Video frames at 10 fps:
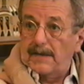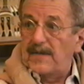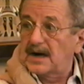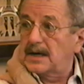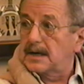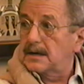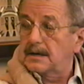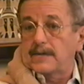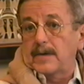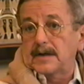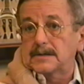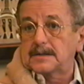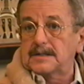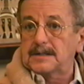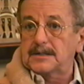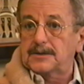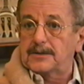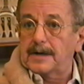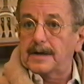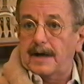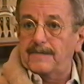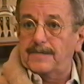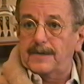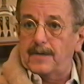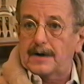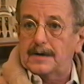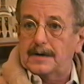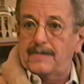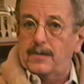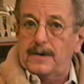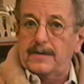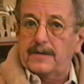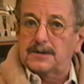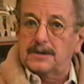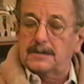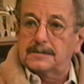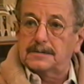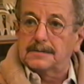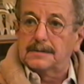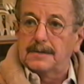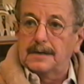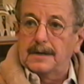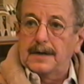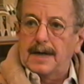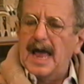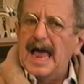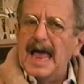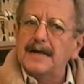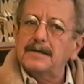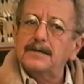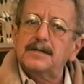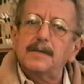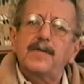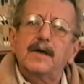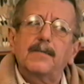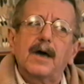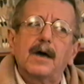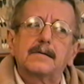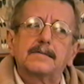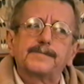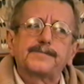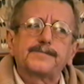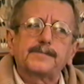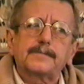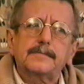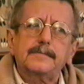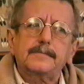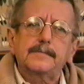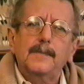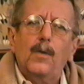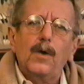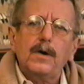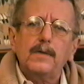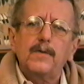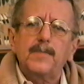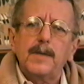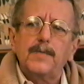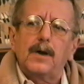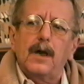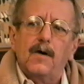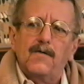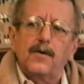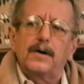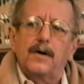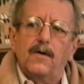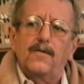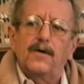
And they did, and the rest is history. I've directed every one of their shows. And there's something about working with people over and